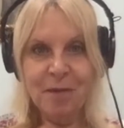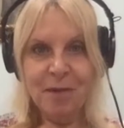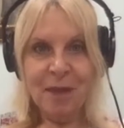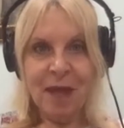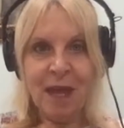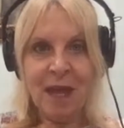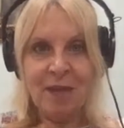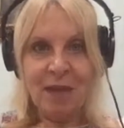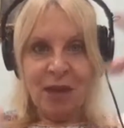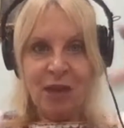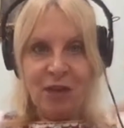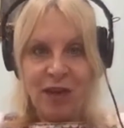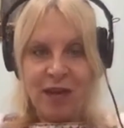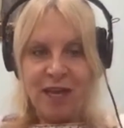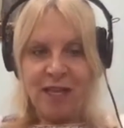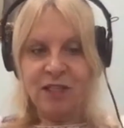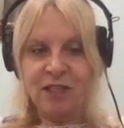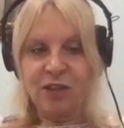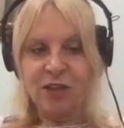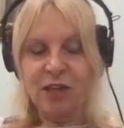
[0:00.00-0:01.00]
And then your
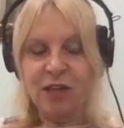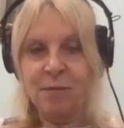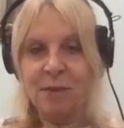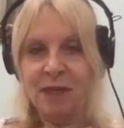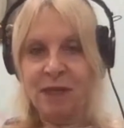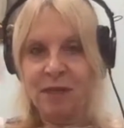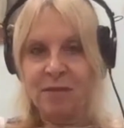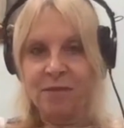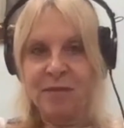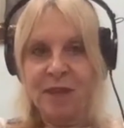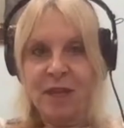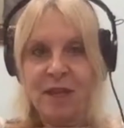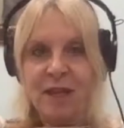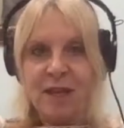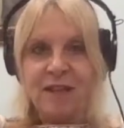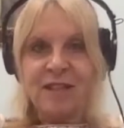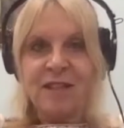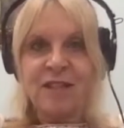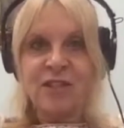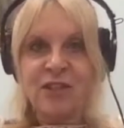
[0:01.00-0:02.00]
hands are going to be,
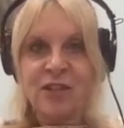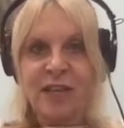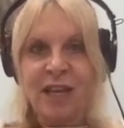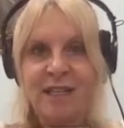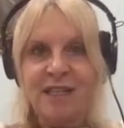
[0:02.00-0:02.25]
since you can't